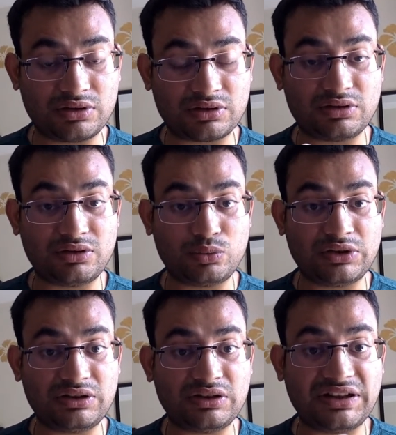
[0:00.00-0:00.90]
third
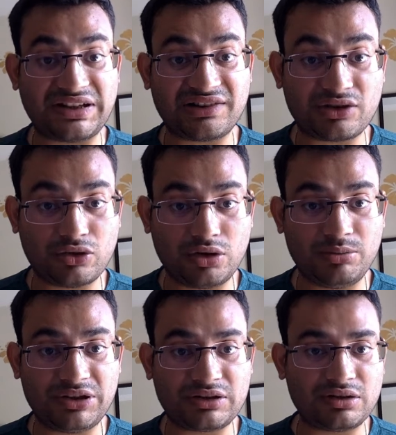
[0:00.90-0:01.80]
one, the Next
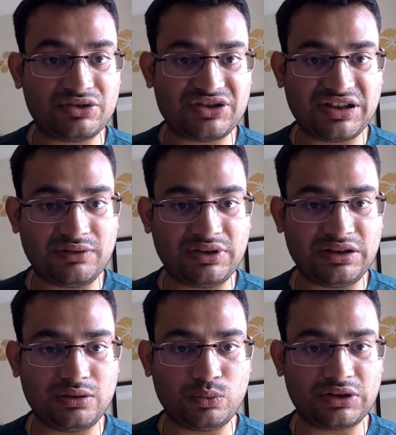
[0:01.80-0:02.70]
Orbit
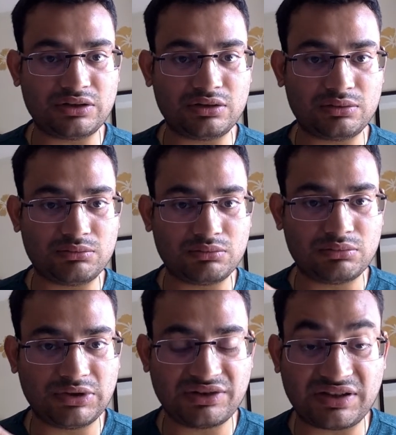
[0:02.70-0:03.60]
JV with a
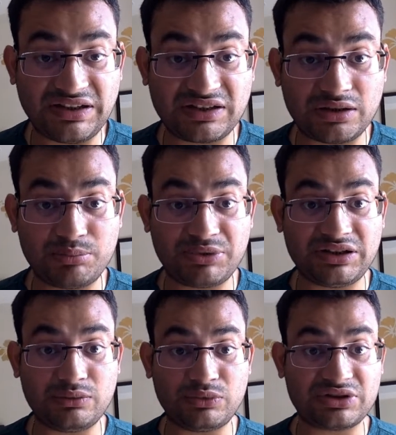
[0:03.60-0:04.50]
Israel
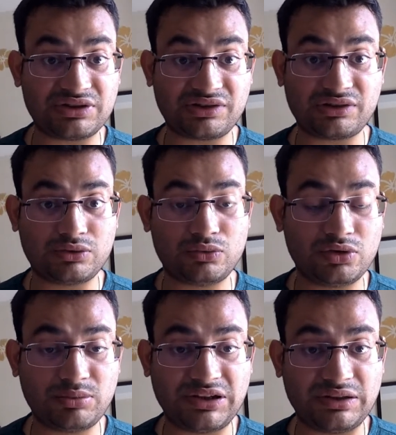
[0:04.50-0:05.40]
company, which is
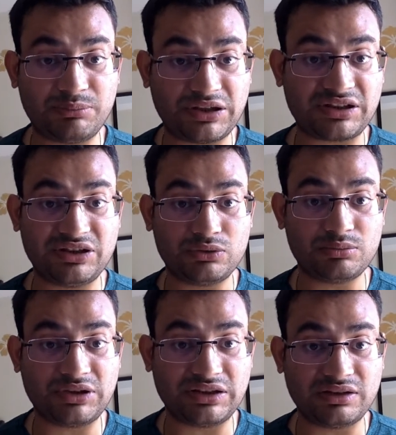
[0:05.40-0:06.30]
partly
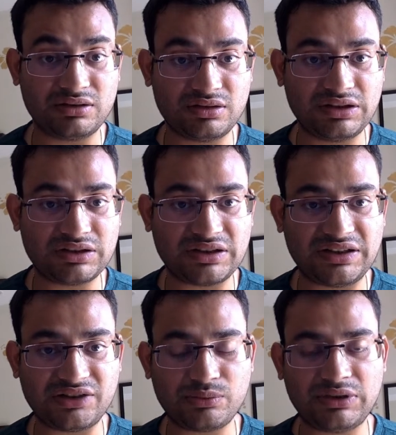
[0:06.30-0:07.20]
owned by Intel
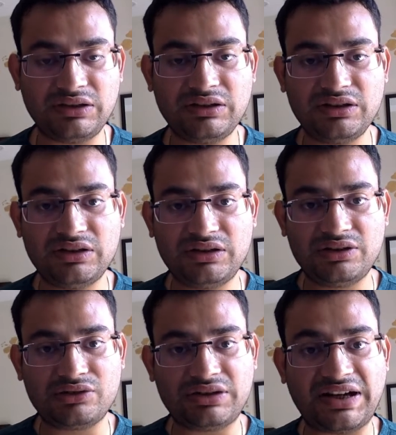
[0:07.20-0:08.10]
as well.
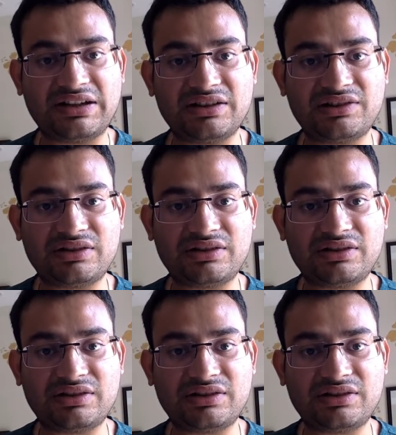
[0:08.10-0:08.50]
So that